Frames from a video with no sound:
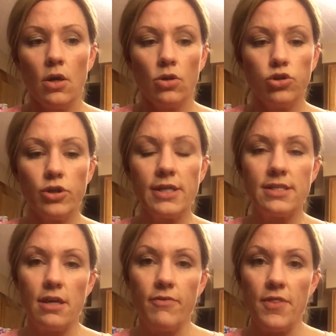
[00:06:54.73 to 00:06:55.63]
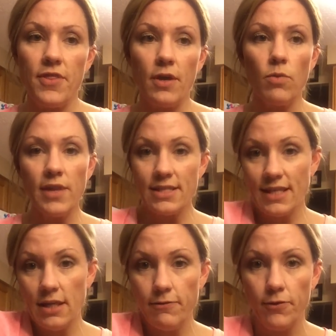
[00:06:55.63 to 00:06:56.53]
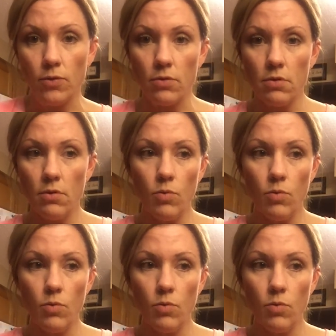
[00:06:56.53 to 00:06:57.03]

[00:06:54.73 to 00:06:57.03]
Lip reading: look at stuff and think, well, that's kid food.